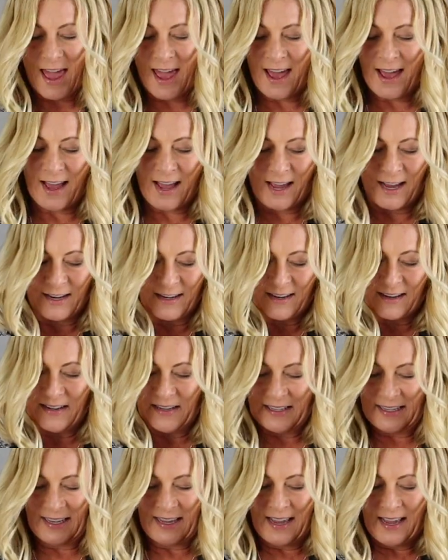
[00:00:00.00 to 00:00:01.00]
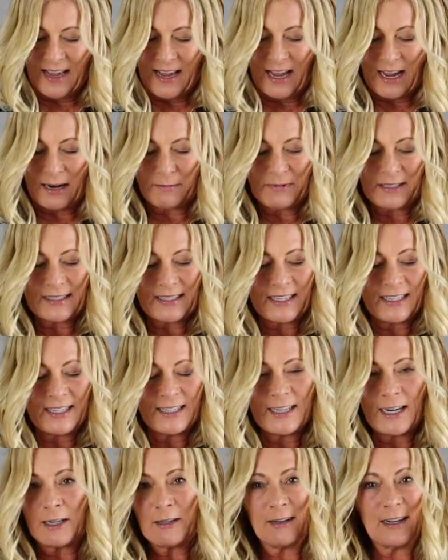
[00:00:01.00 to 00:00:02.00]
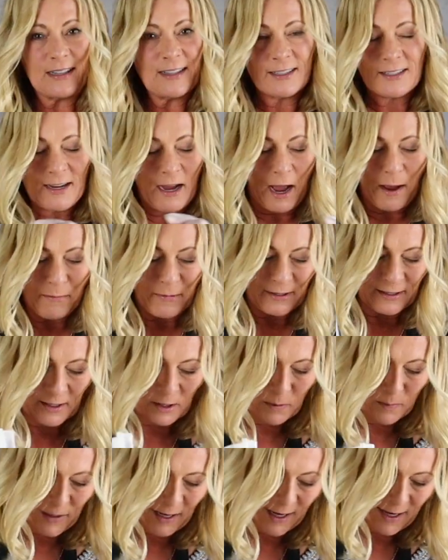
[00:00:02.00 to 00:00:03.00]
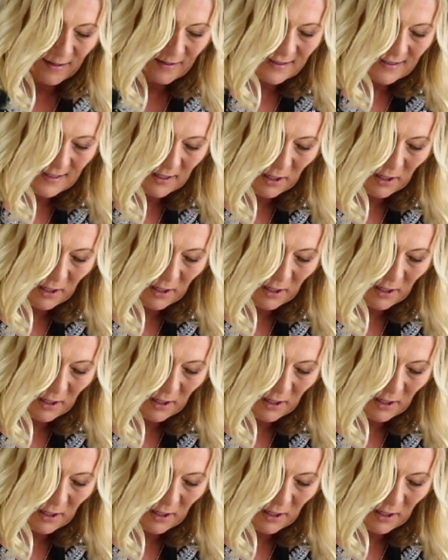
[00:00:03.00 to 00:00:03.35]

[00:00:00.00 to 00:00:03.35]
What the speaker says: and I'm just going to decorate the top a little bit.